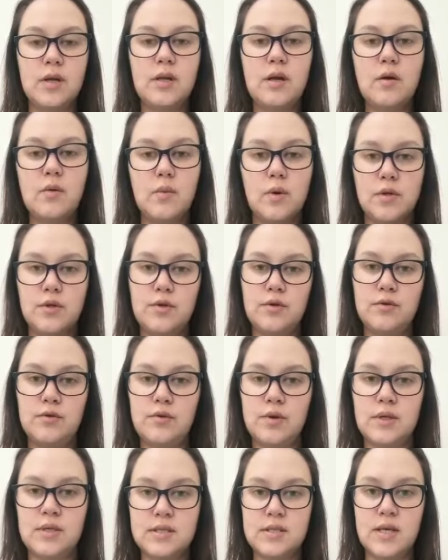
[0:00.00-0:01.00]
that I want you to
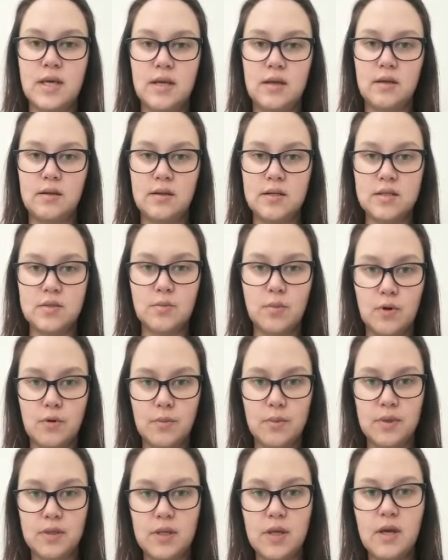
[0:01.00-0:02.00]
understand at this
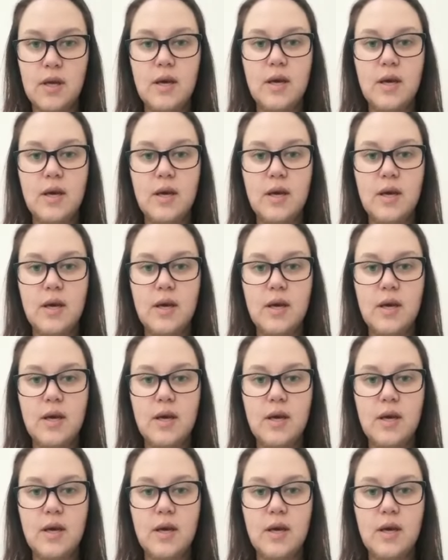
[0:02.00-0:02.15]
moment